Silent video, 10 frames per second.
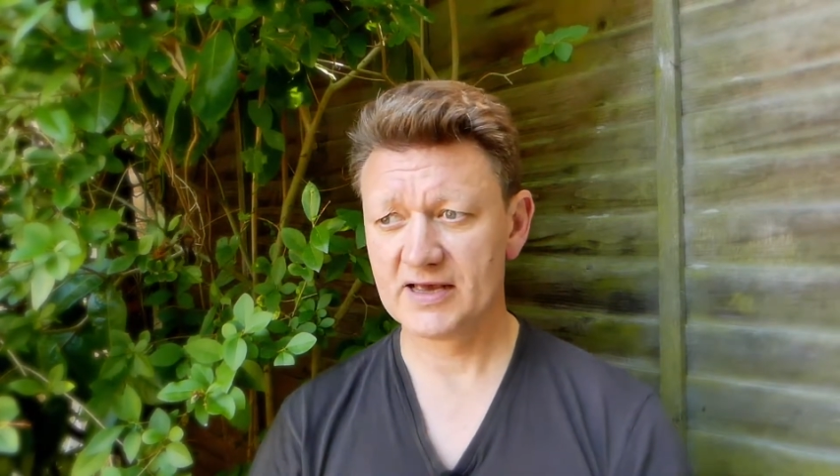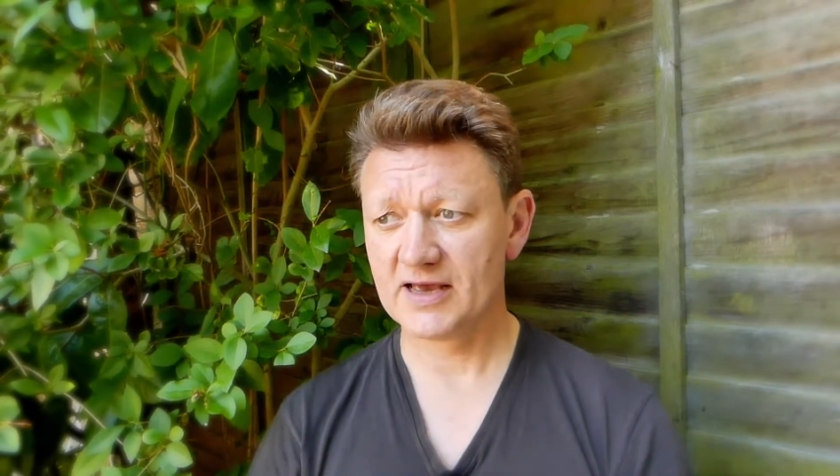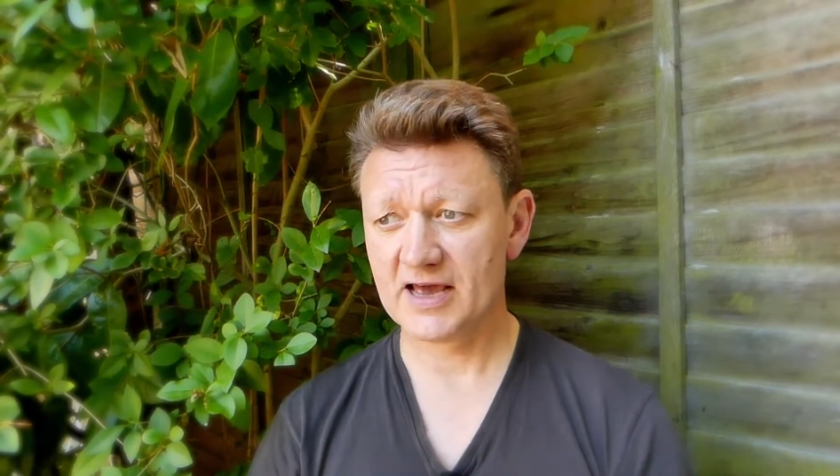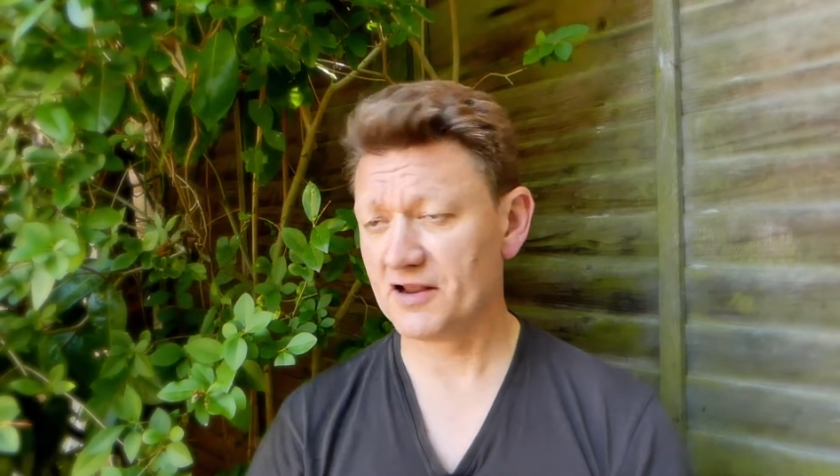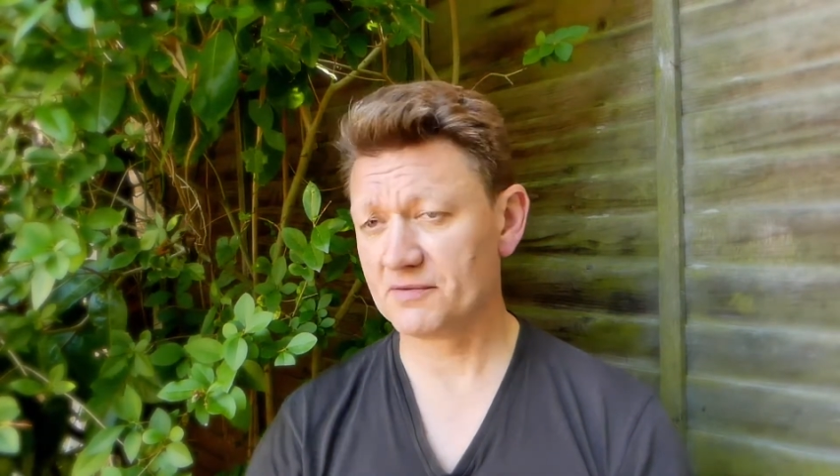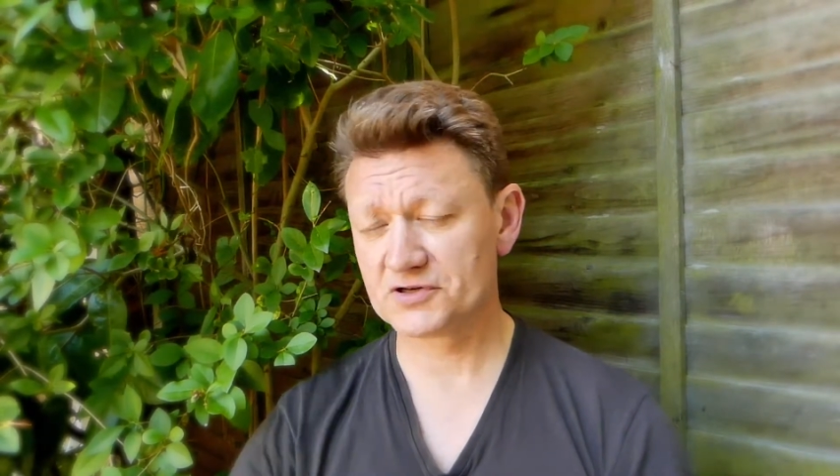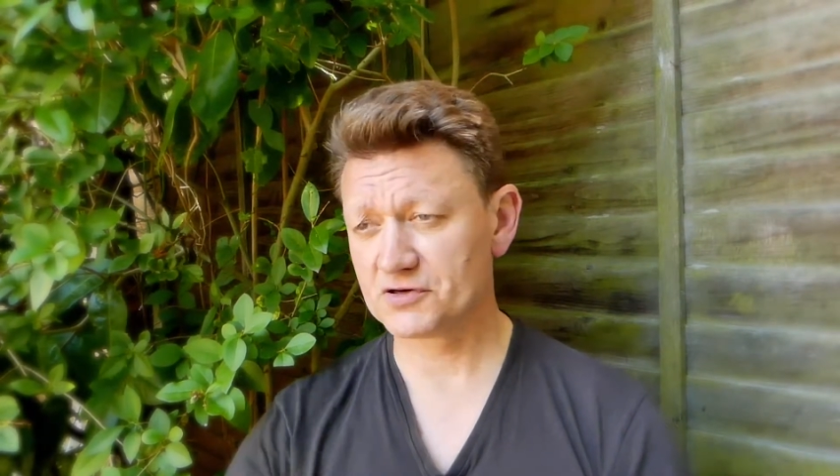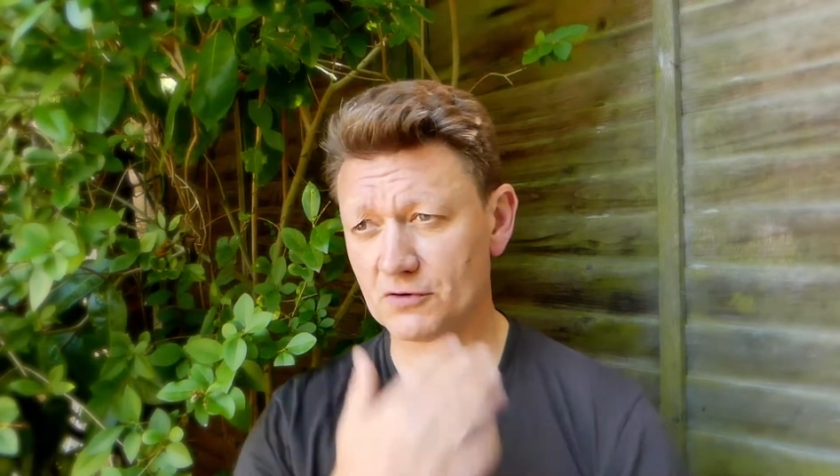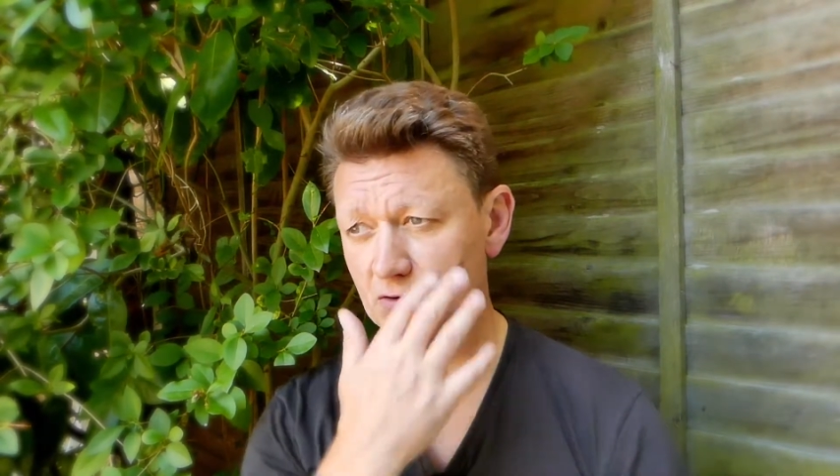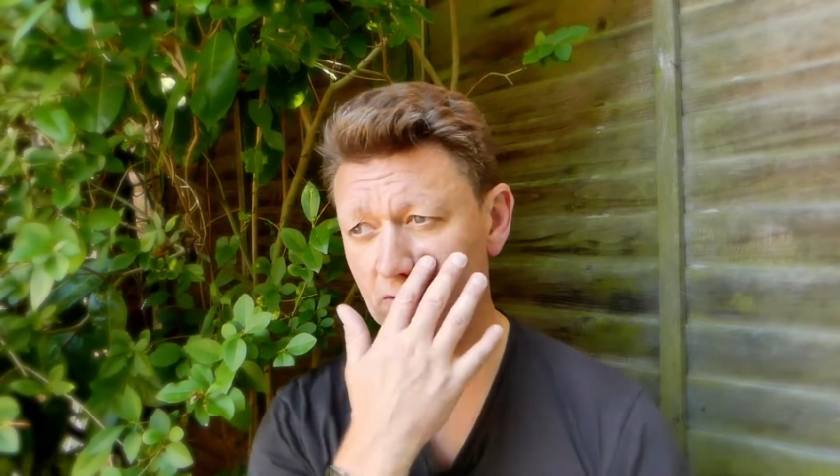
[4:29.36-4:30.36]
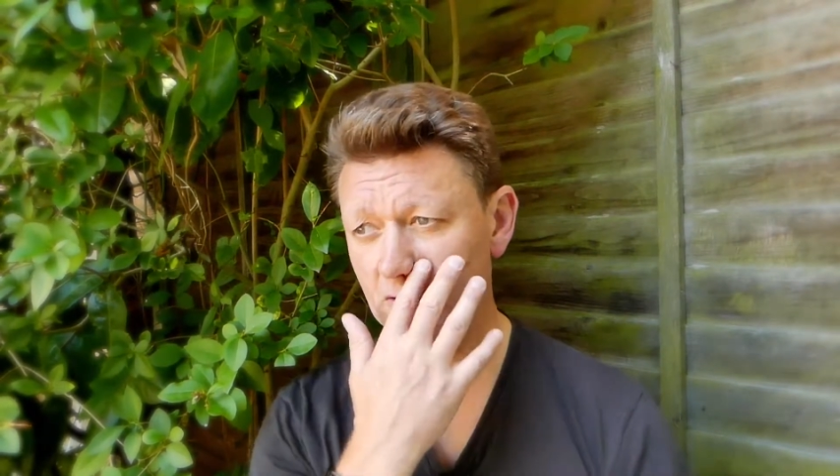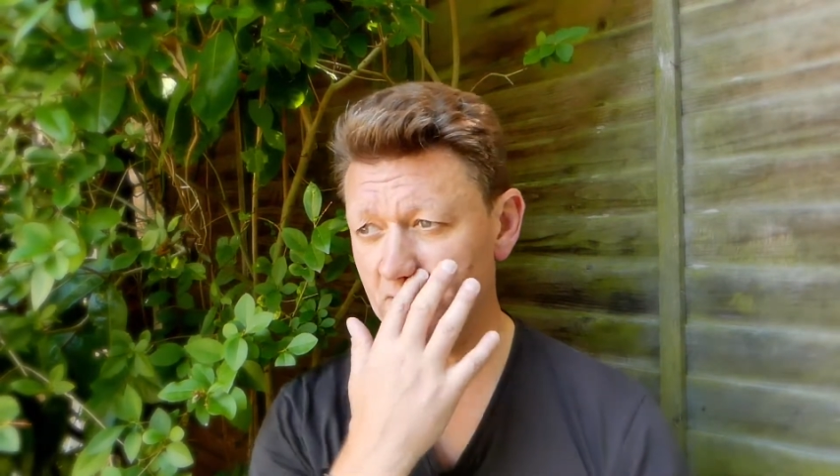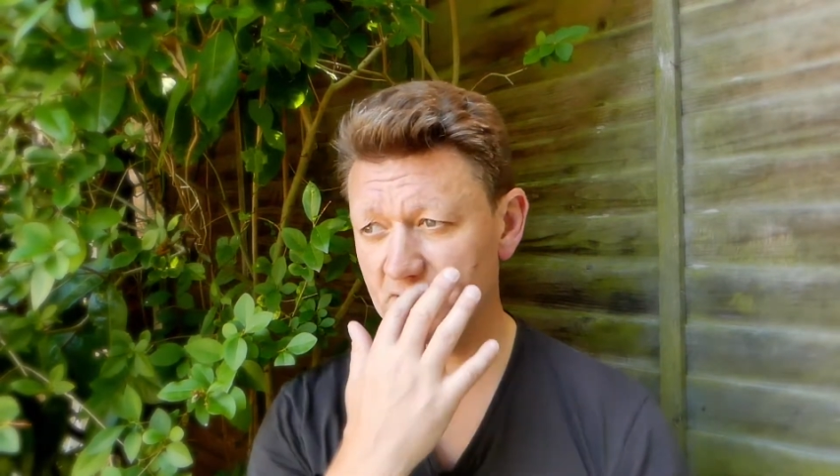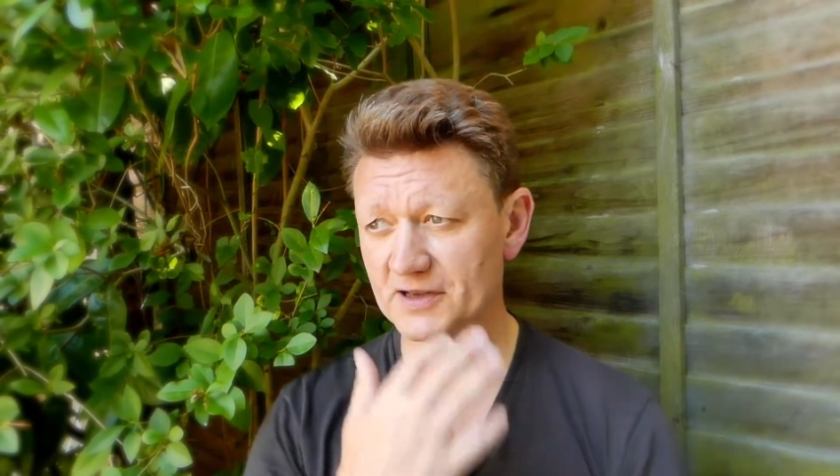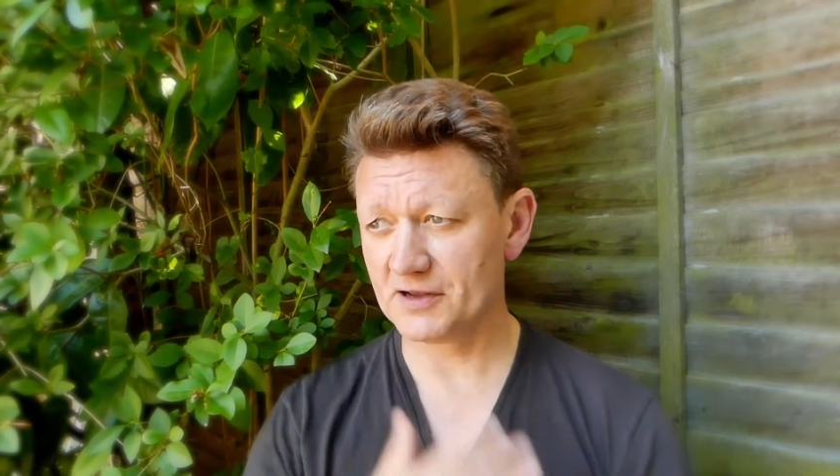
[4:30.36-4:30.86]
and I'm
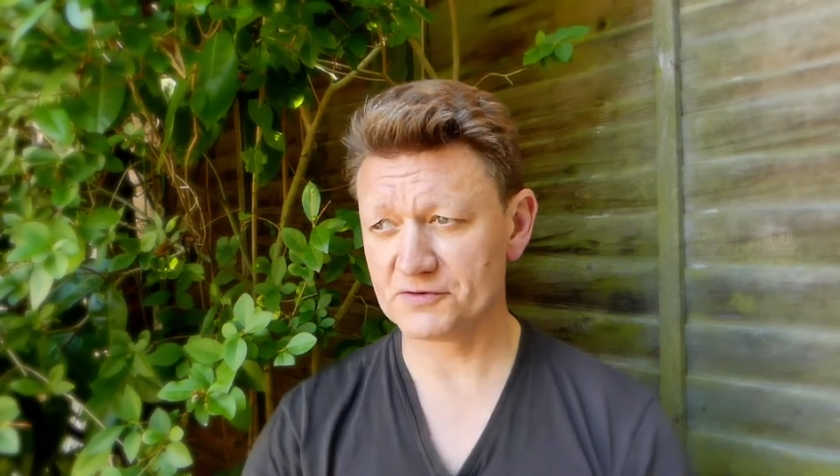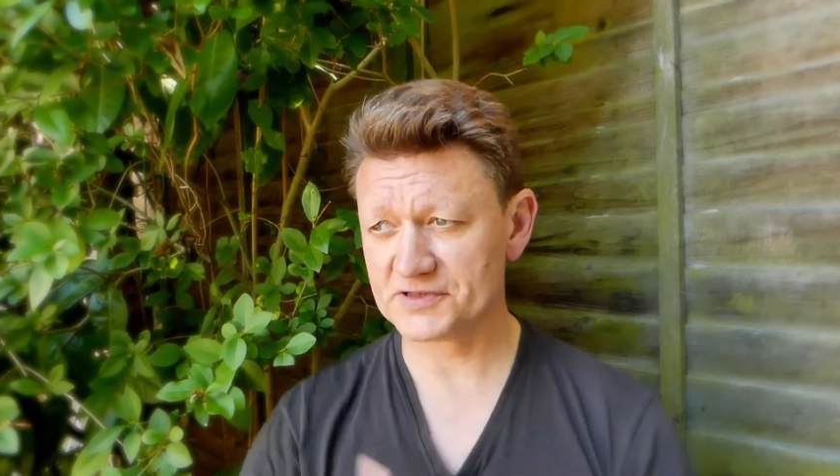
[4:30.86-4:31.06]
sure, you know,